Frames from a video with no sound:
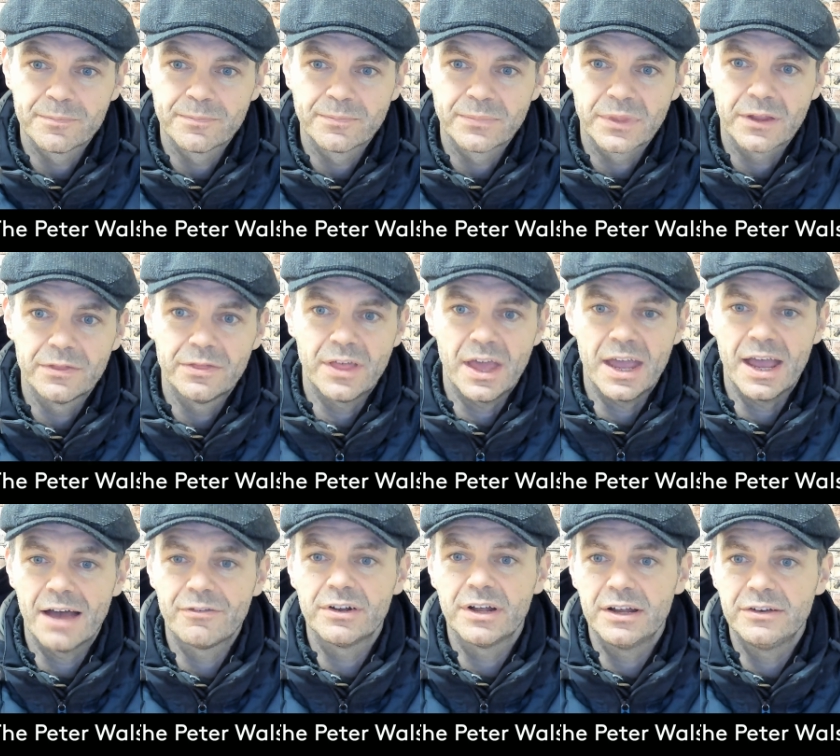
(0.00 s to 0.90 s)
they have
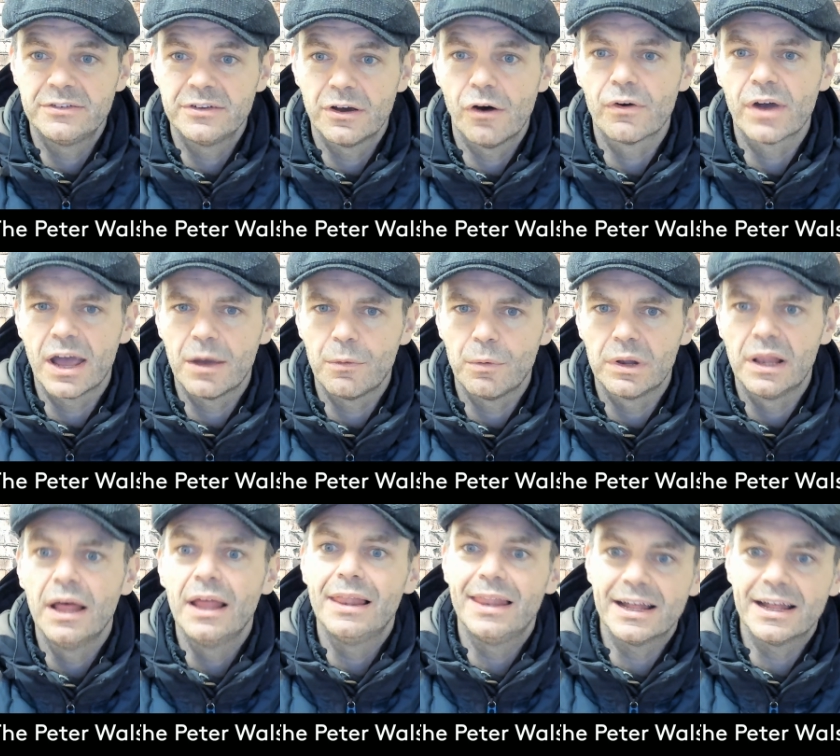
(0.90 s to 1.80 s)
an idea okay well
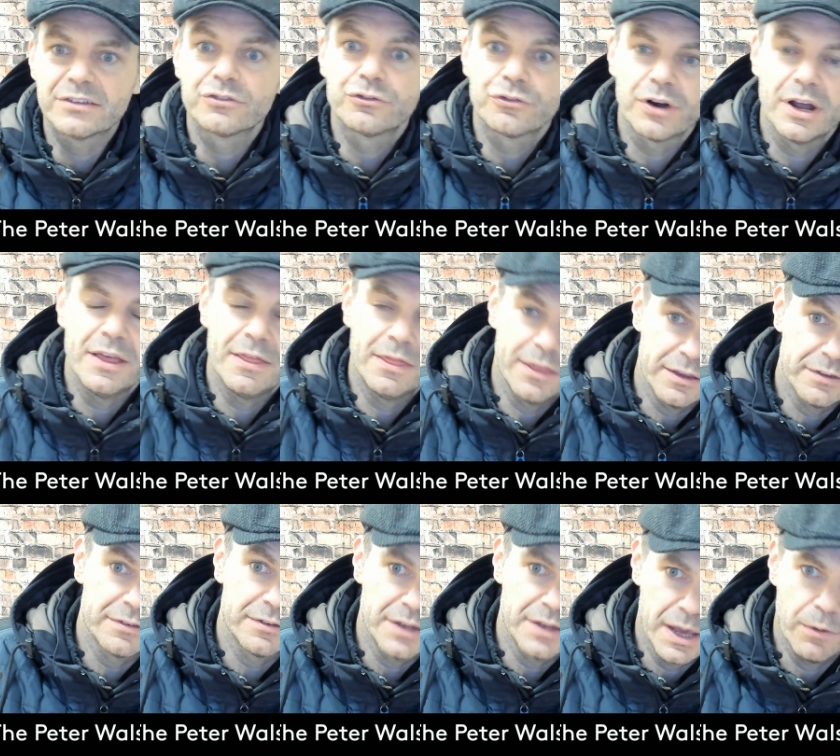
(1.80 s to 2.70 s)
let's try
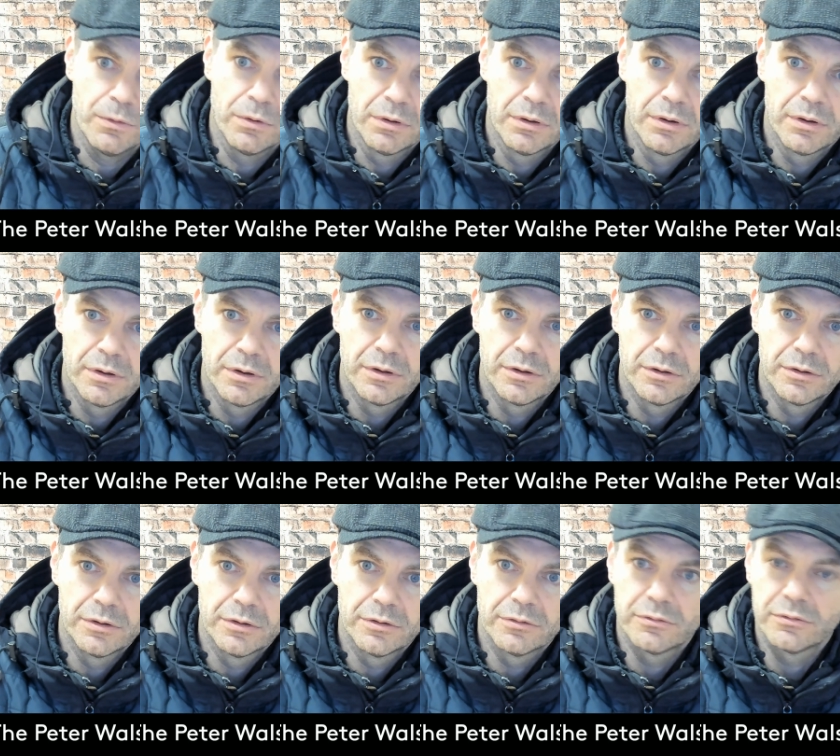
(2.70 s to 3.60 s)
this now
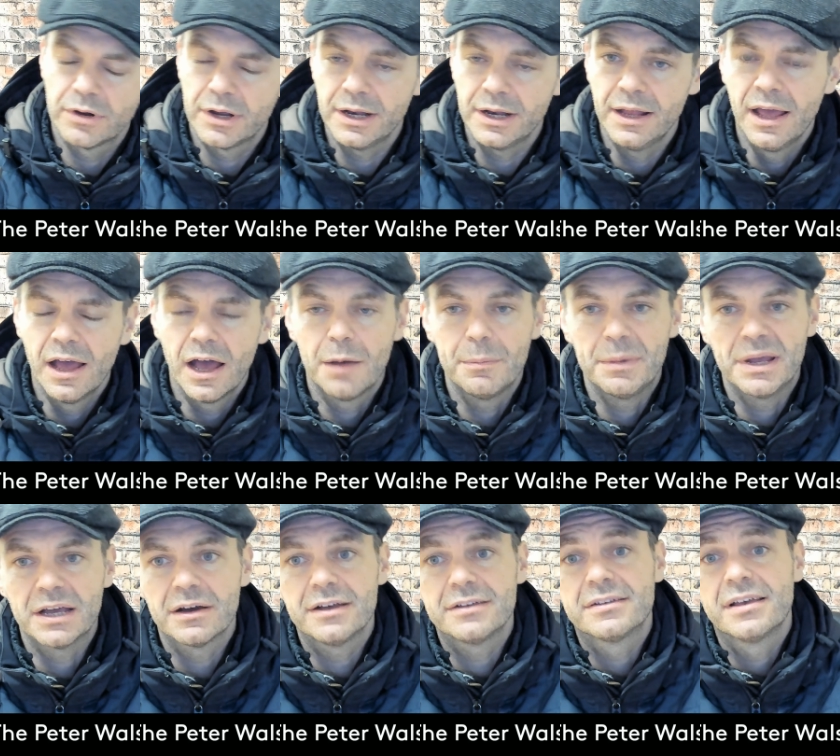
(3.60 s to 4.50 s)
right? I mean,
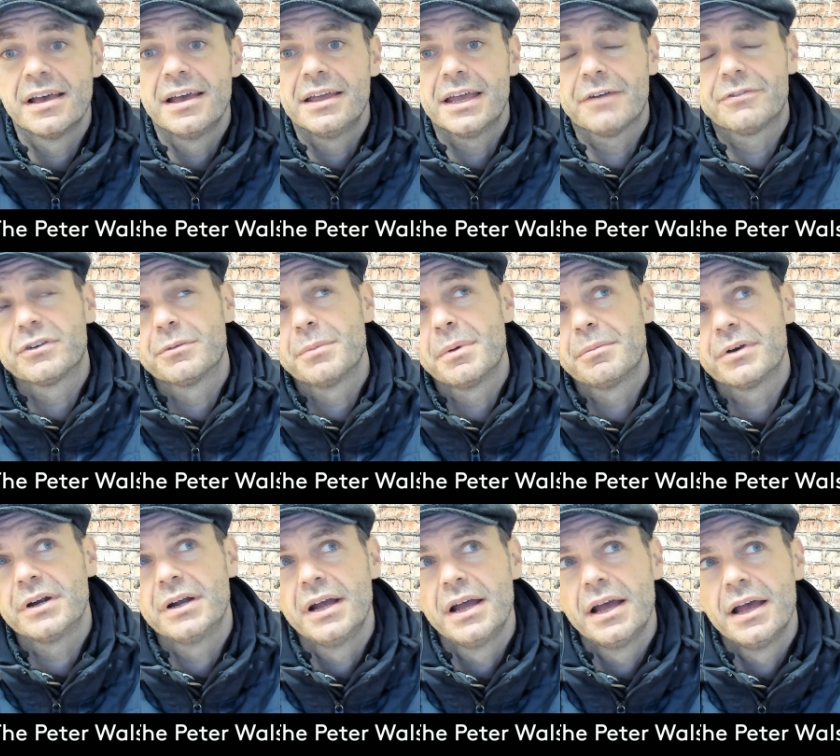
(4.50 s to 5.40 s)
guys, you have to remember,
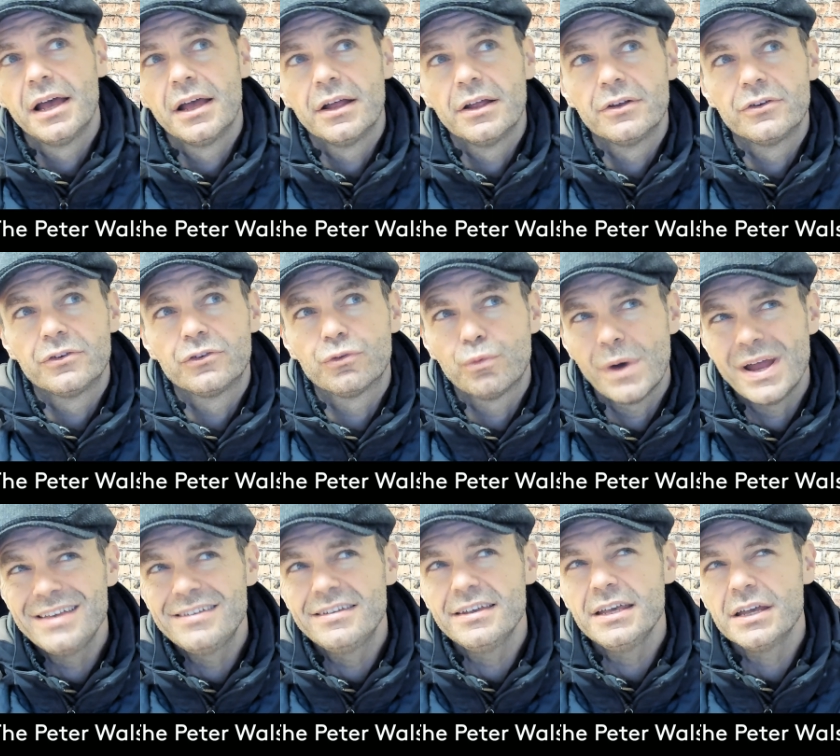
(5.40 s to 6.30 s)

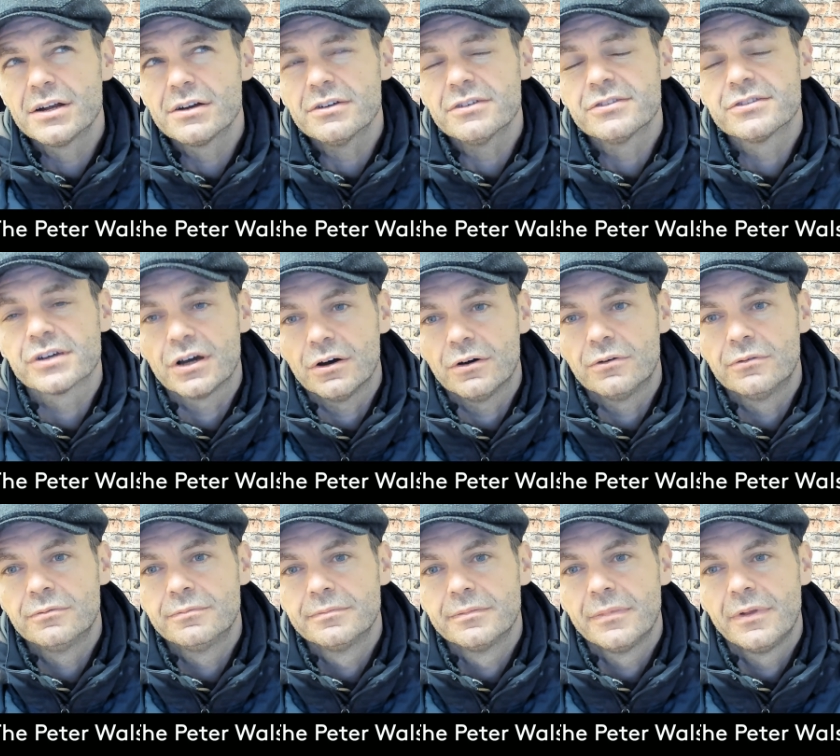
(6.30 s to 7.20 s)
20 years ago,
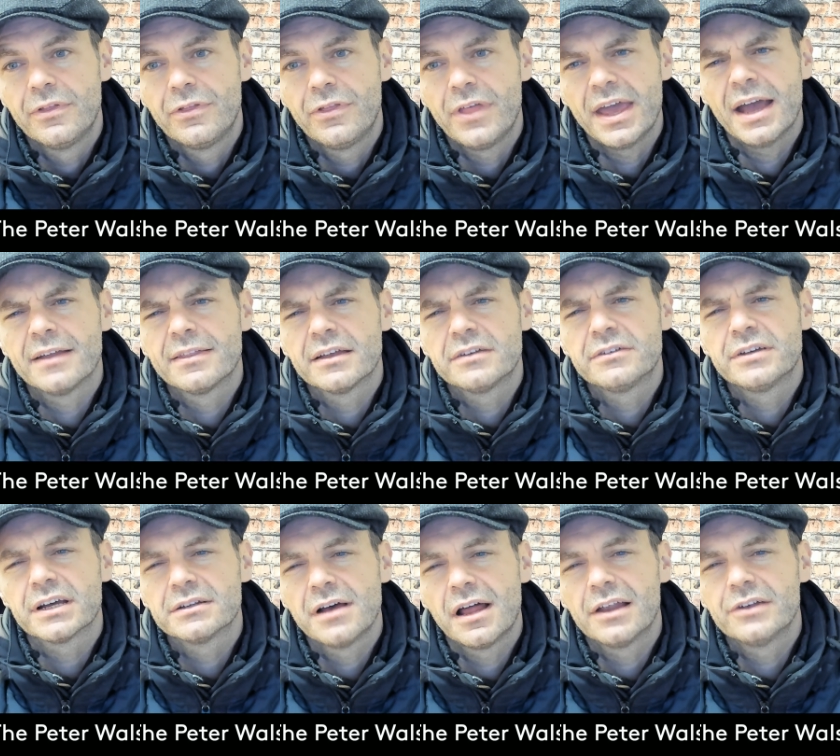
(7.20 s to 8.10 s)
they had the
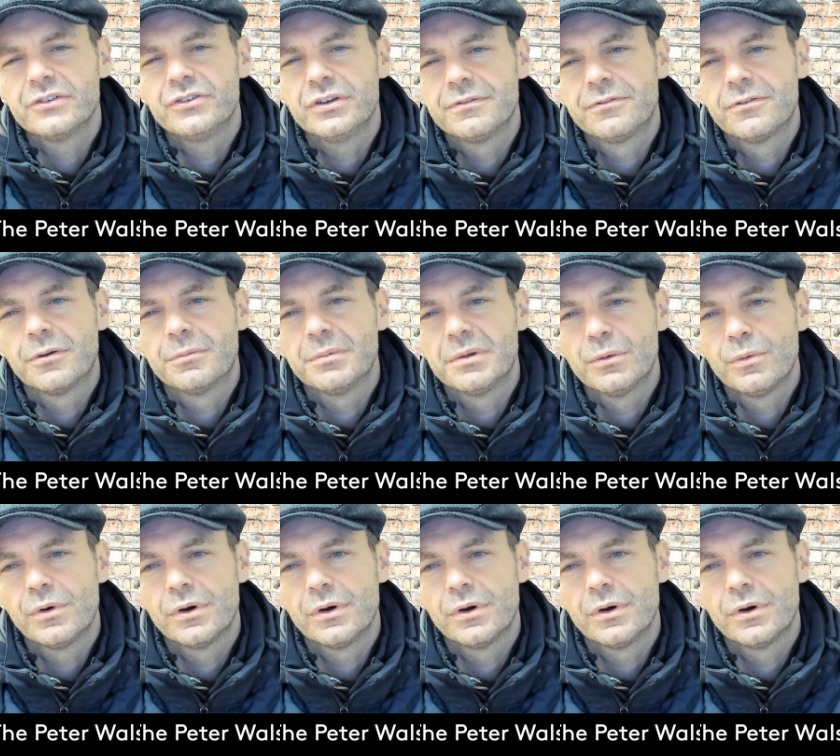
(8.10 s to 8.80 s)
technology in Formula One